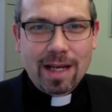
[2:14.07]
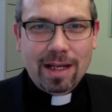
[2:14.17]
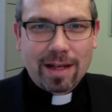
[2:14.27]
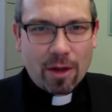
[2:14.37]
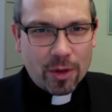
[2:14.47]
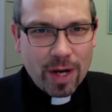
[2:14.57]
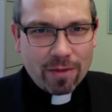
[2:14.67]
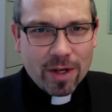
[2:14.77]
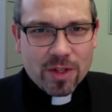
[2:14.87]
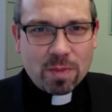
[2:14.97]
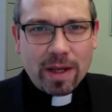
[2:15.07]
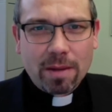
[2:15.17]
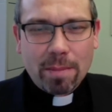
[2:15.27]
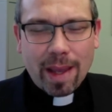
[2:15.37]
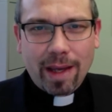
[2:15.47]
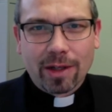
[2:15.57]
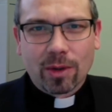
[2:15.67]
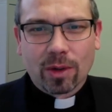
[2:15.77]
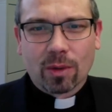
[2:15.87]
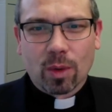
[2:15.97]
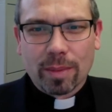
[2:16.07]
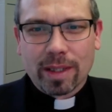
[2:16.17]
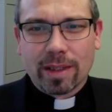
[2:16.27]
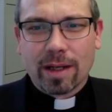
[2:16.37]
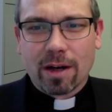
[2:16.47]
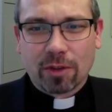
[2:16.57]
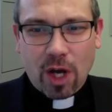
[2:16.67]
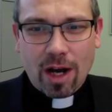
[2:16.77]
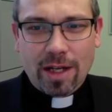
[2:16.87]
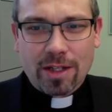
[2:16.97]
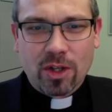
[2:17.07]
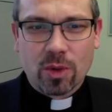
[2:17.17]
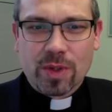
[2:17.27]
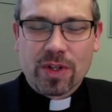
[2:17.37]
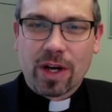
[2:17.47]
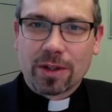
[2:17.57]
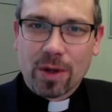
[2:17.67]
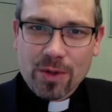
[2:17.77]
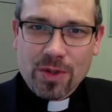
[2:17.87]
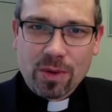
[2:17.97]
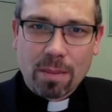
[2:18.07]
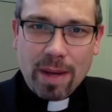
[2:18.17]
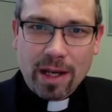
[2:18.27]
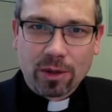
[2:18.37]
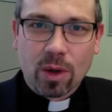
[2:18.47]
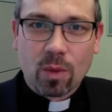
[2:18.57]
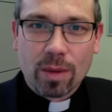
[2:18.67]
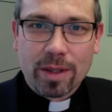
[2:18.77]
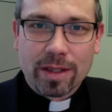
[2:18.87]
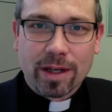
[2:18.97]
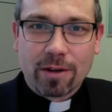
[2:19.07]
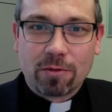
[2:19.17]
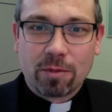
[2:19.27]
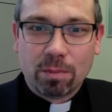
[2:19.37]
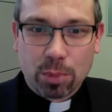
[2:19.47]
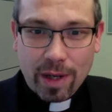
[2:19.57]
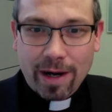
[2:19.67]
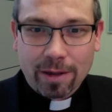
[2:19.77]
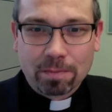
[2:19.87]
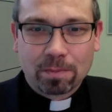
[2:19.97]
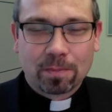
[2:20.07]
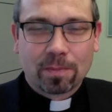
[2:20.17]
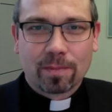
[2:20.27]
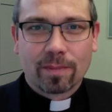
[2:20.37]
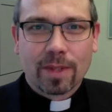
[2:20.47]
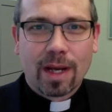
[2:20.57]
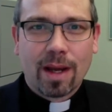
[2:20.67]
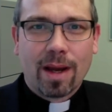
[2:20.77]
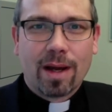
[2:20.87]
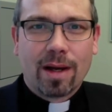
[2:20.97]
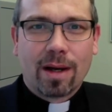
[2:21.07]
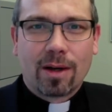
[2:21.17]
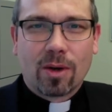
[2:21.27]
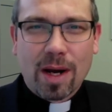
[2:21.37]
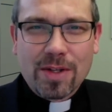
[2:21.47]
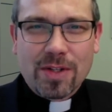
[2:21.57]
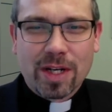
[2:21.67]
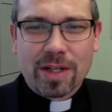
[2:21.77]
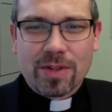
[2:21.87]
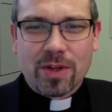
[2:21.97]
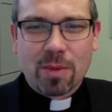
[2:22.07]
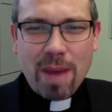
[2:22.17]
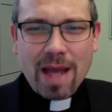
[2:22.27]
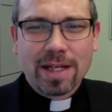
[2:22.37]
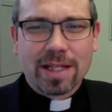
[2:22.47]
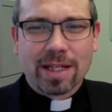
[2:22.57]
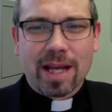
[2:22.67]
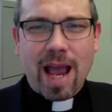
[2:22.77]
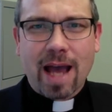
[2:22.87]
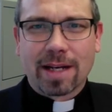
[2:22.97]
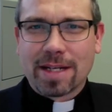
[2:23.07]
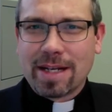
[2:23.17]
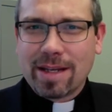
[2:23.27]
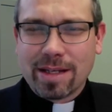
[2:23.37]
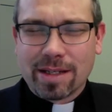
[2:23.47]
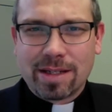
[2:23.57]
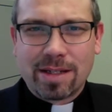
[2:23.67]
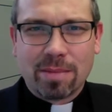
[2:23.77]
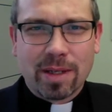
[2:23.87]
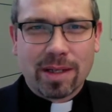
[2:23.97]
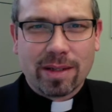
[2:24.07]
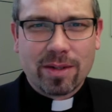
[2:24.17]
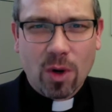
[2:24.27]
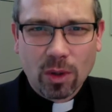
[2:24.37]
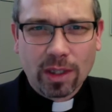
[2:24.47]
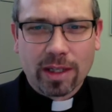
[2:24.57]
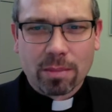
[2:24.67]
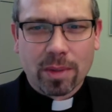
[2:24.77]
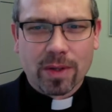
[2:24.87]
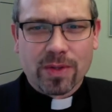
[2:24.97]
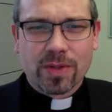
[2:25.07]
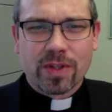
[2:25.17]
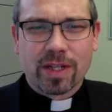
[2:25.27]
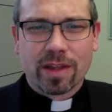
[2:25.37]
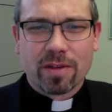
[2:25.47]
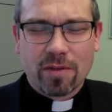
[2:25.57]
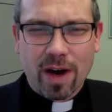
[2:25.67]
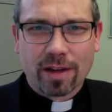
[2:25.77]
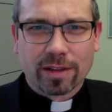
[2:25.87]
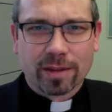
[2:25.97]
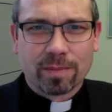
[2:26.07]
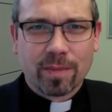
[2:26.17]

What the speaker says: Now, there never has been a man or a woman of God who is not also a man or a woman of prayer. Christ in his humanity had a need to be totally immersed in the Father.